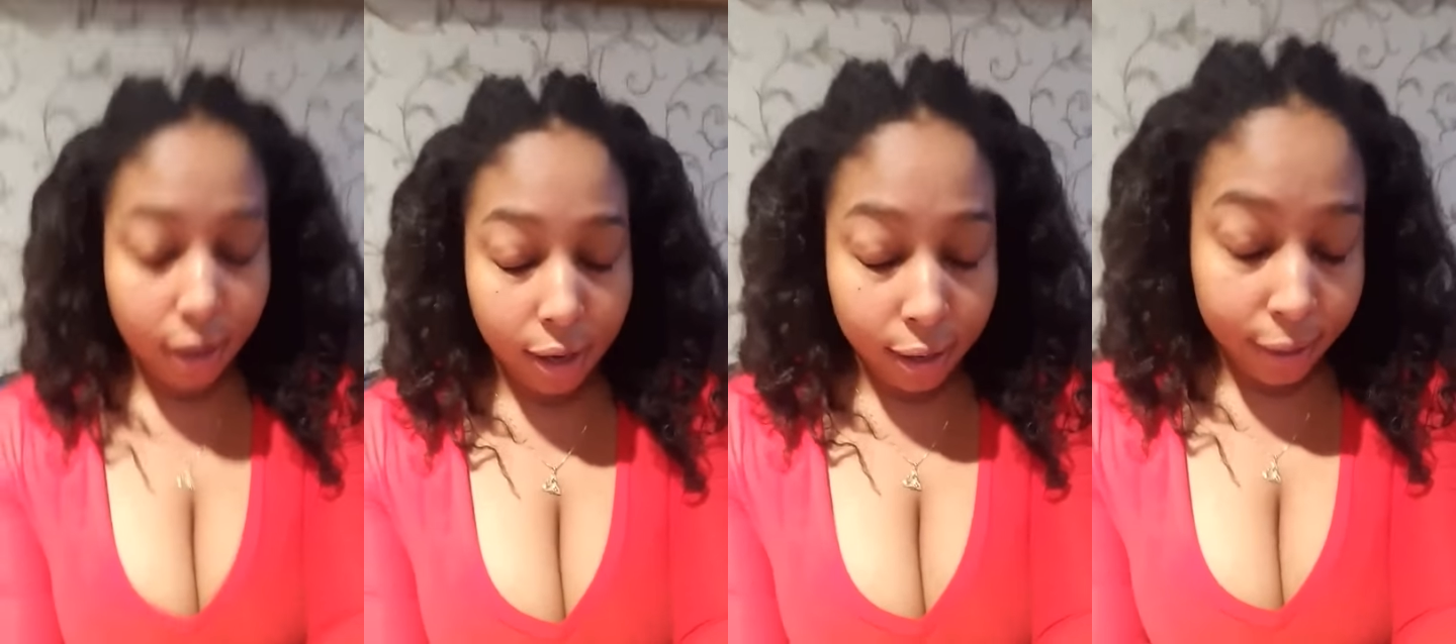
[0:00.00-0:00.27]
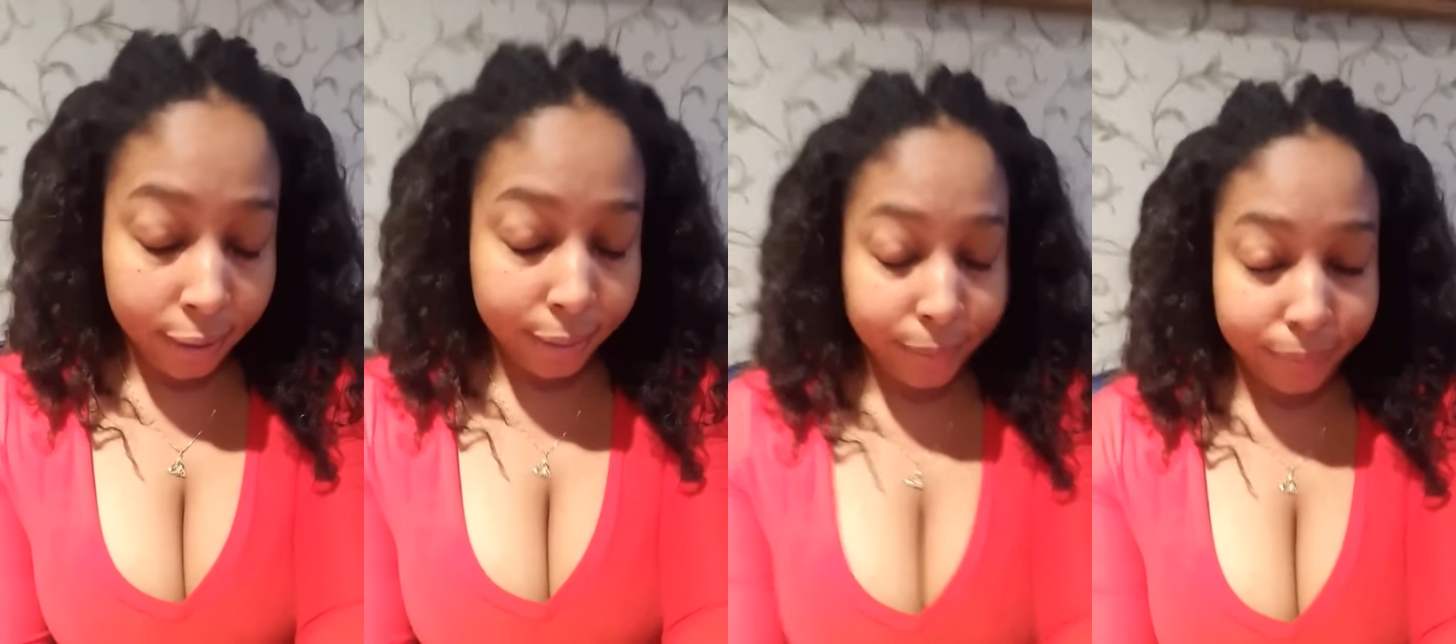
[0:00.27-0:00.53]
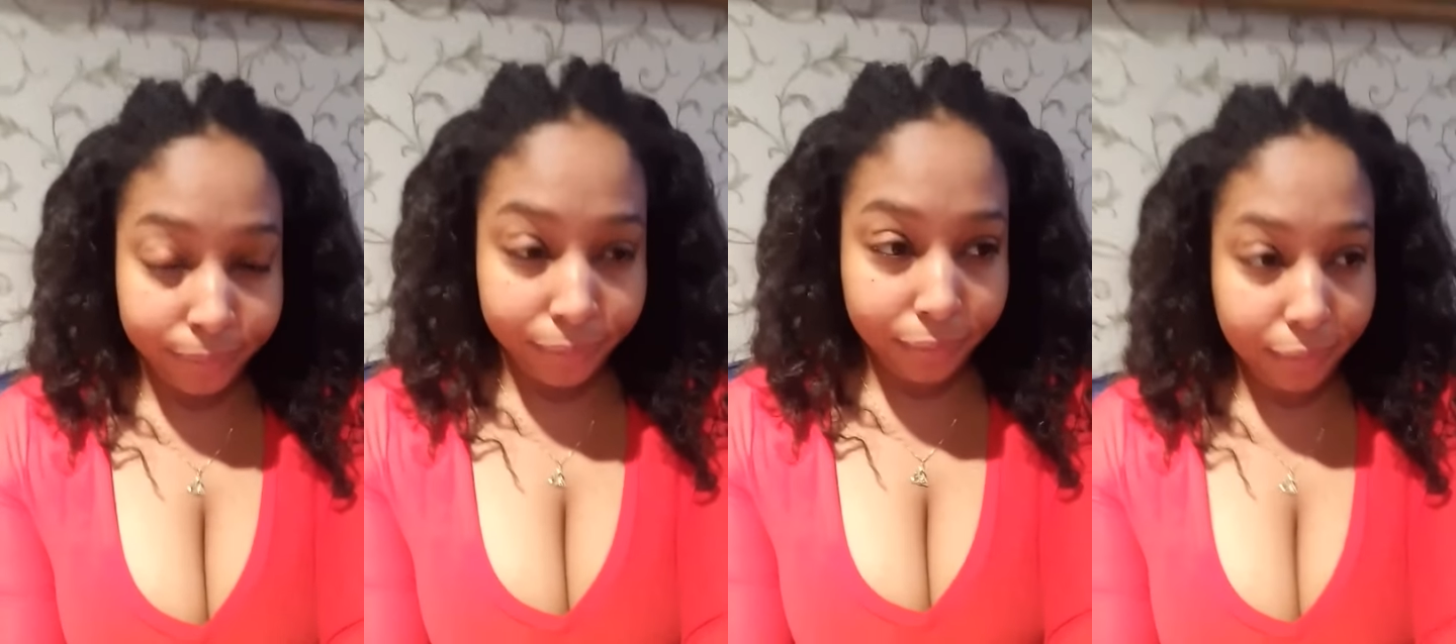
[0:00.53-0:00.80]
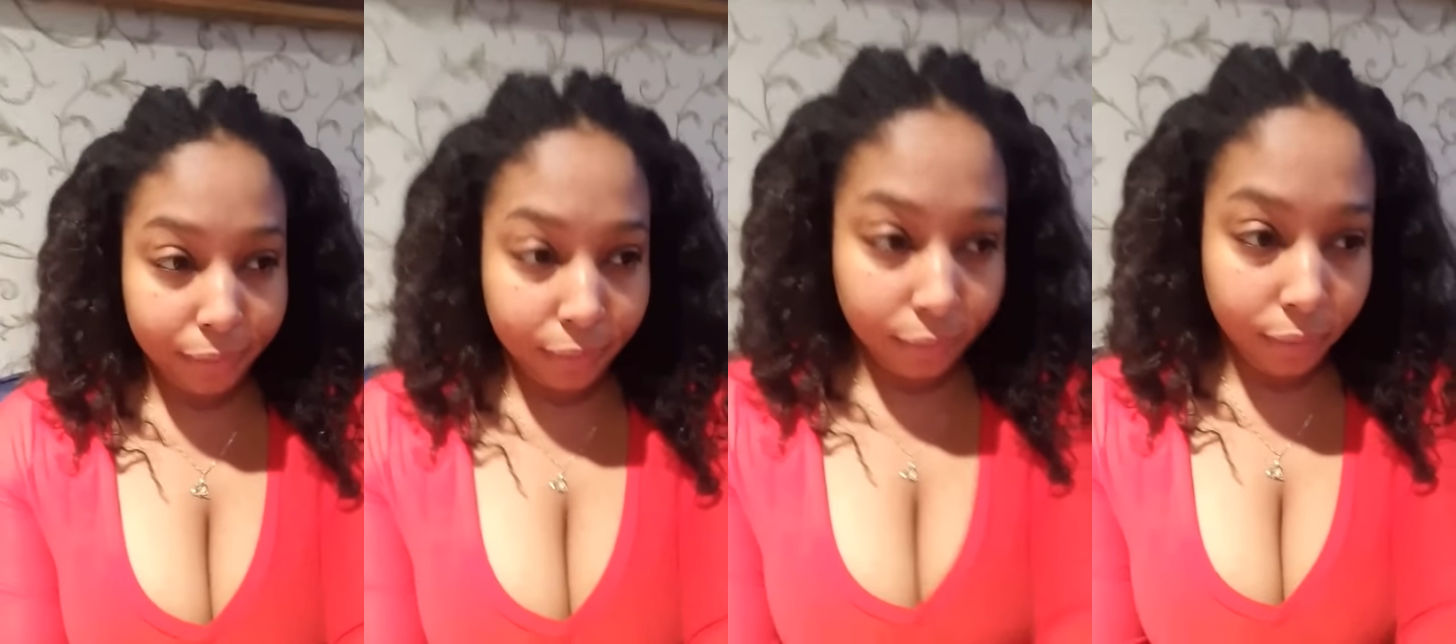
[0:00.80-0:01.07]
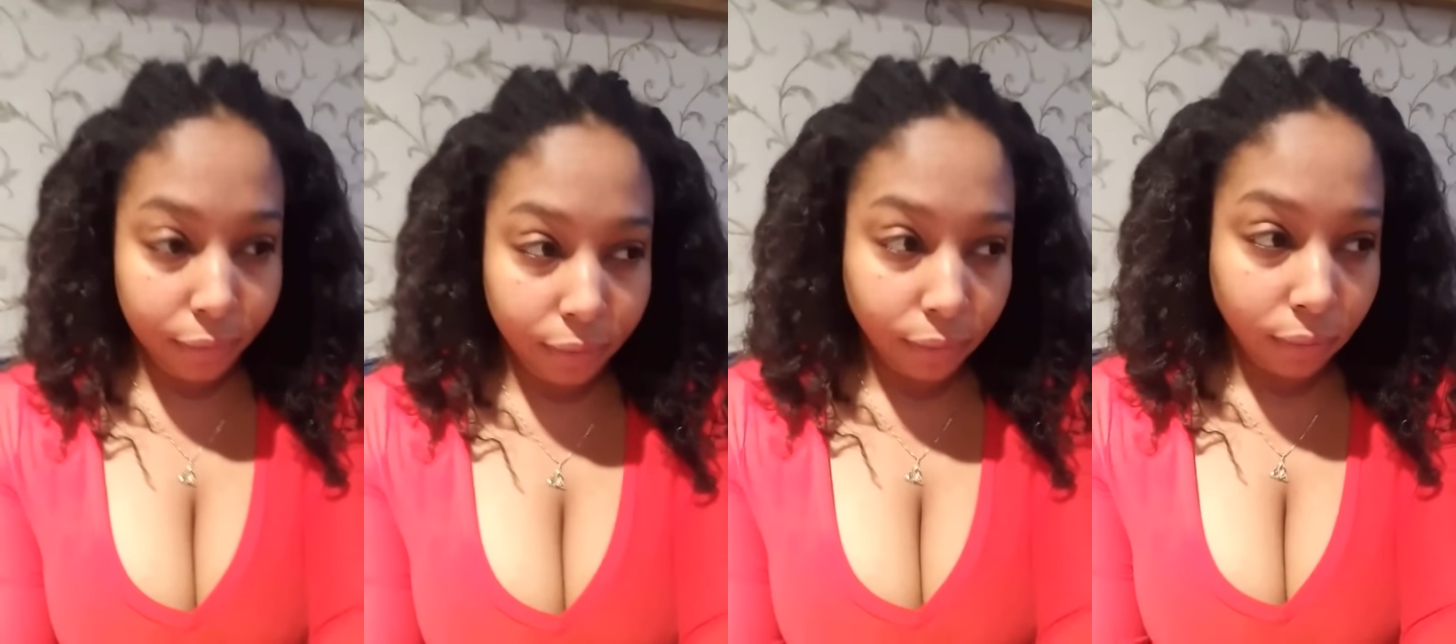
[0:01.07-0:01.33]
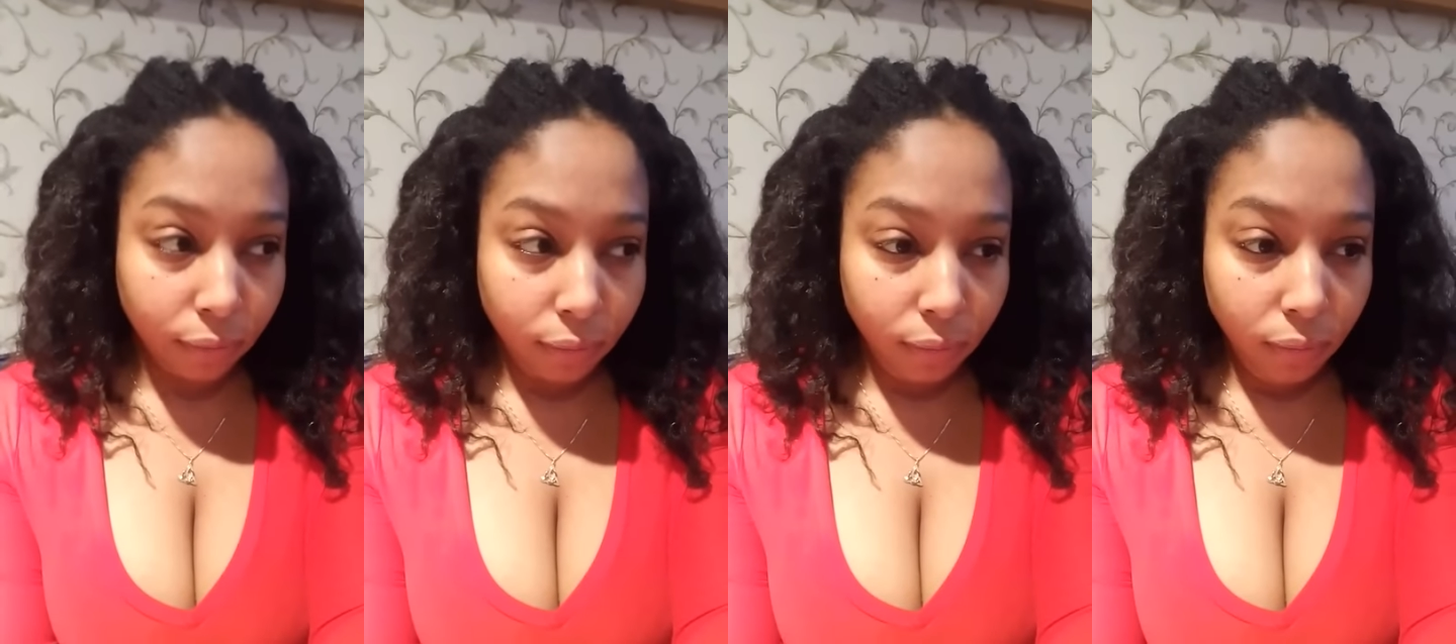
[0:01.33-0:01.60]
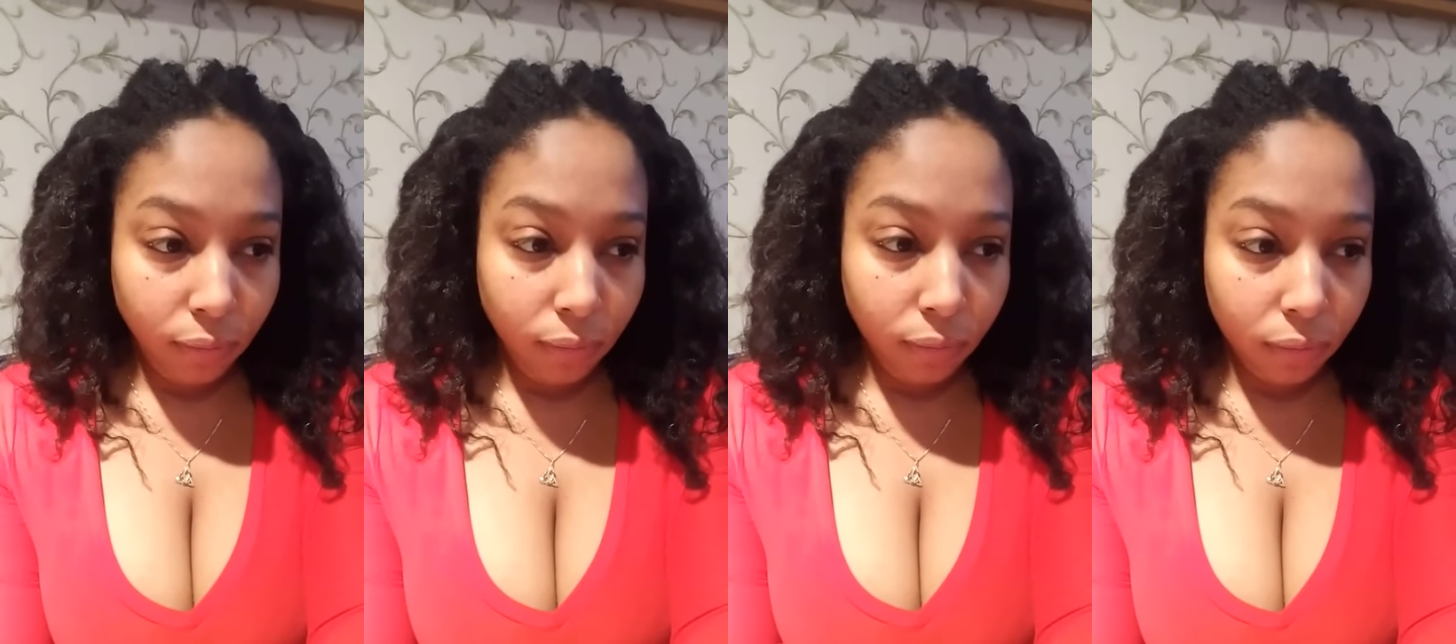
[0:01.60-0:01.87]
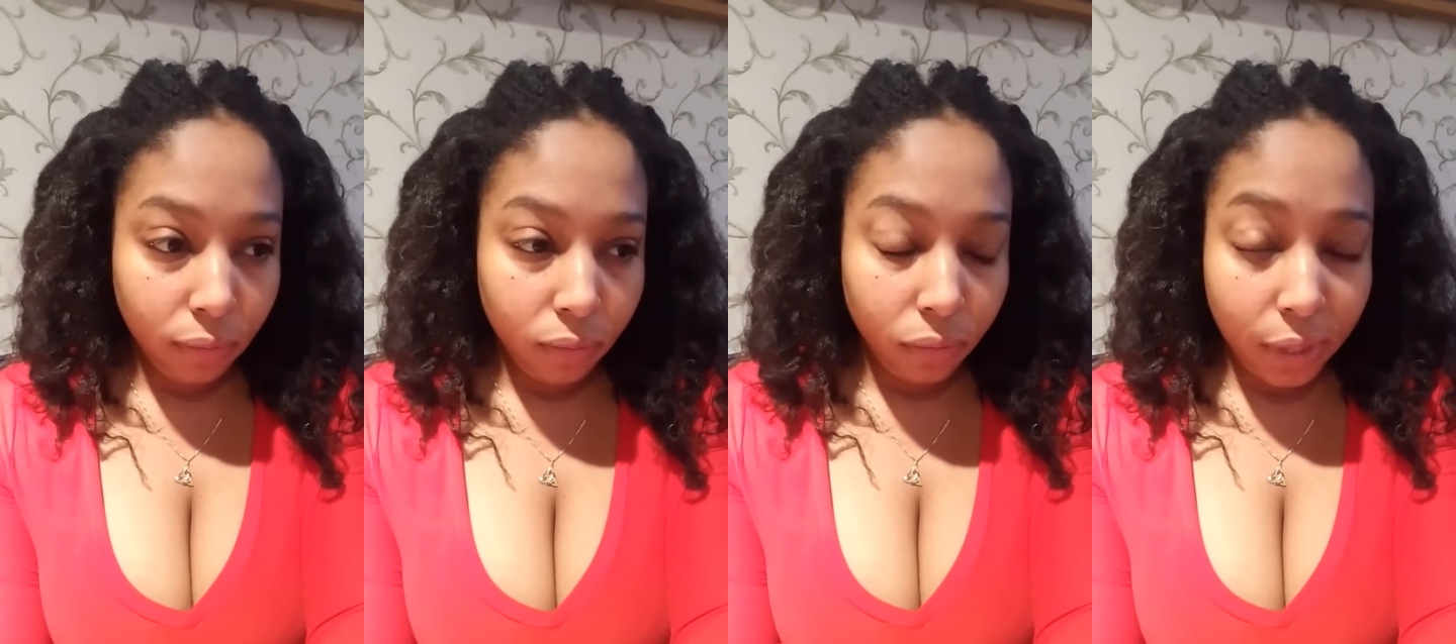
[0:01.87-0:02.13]
Um,
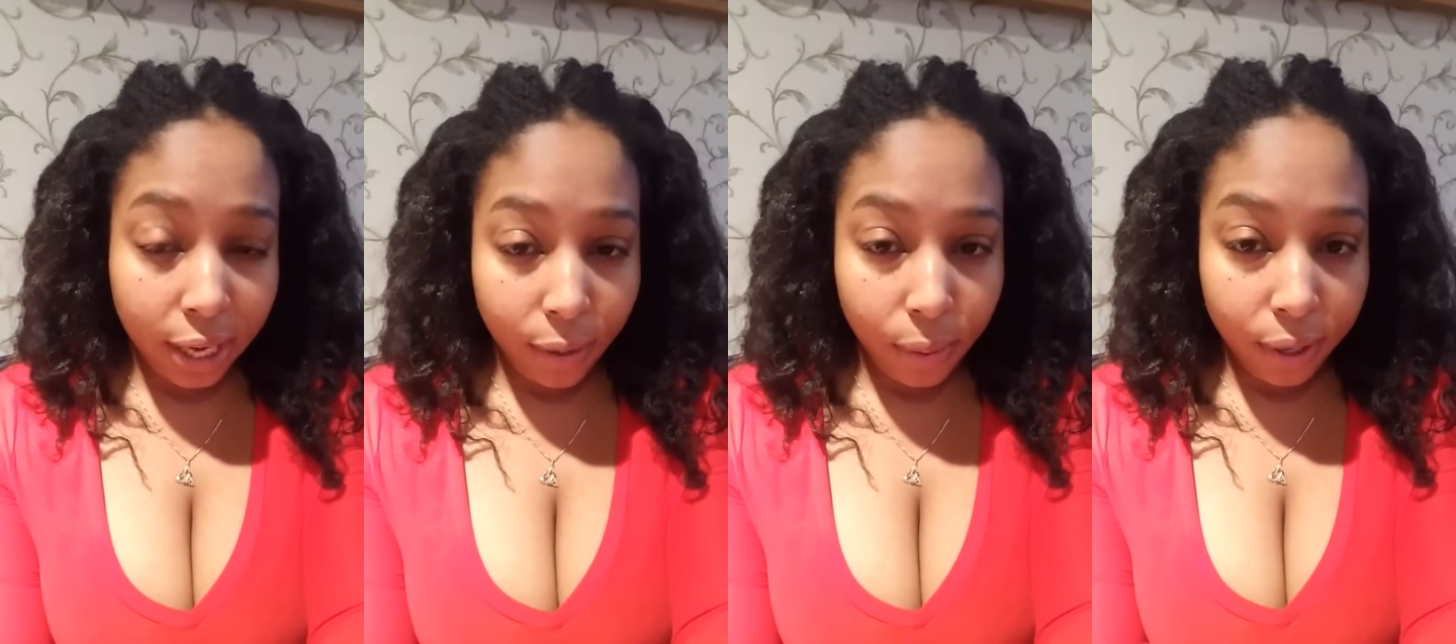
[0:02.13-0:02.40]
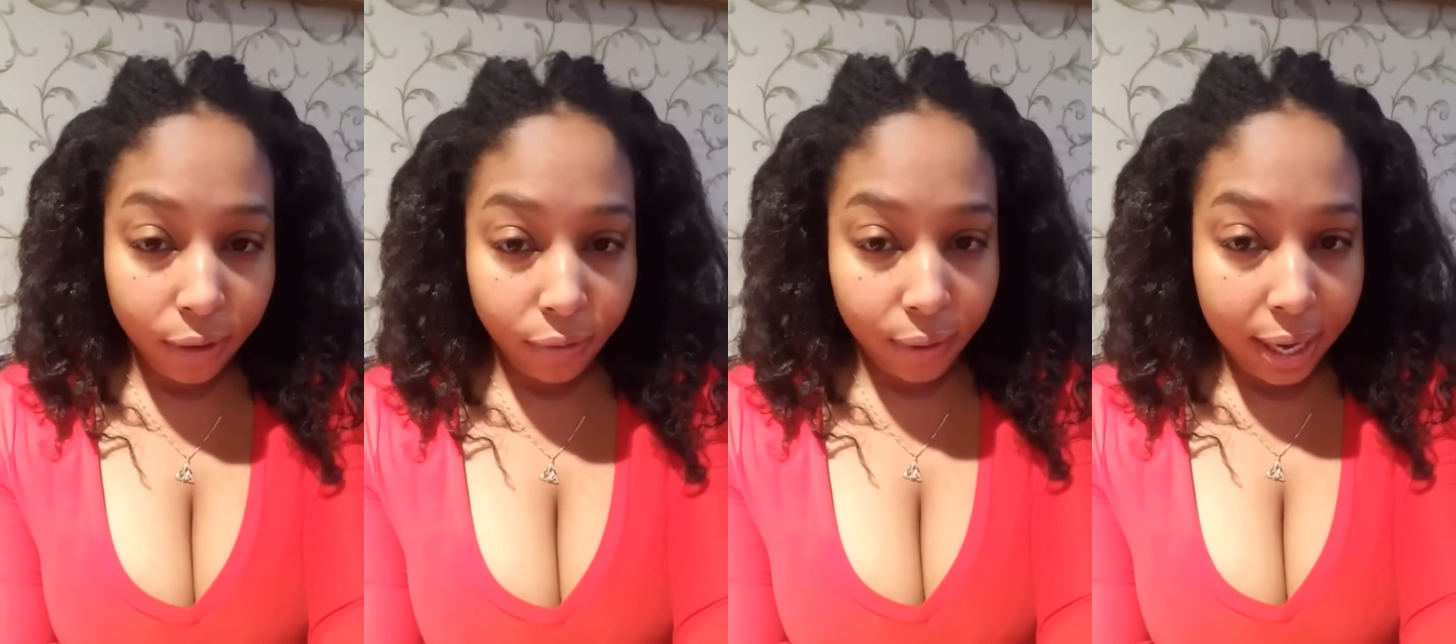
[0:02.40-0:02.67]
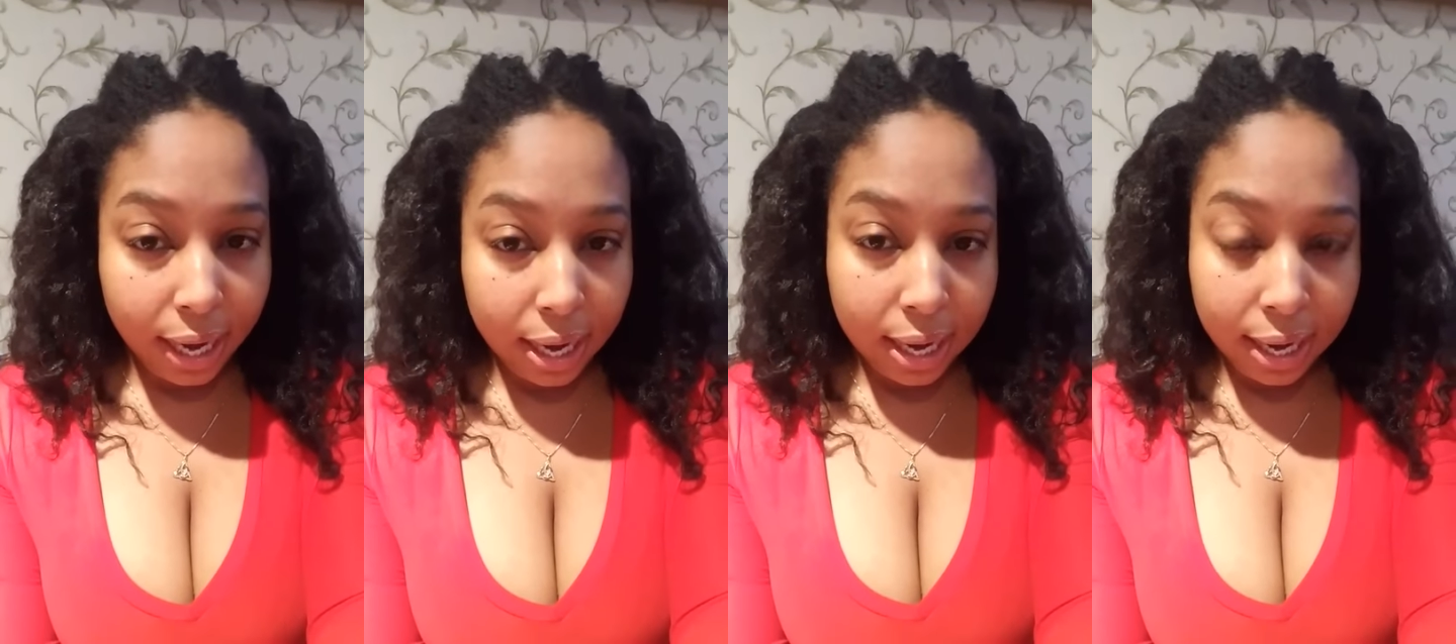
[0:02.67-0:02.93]
they were afraid.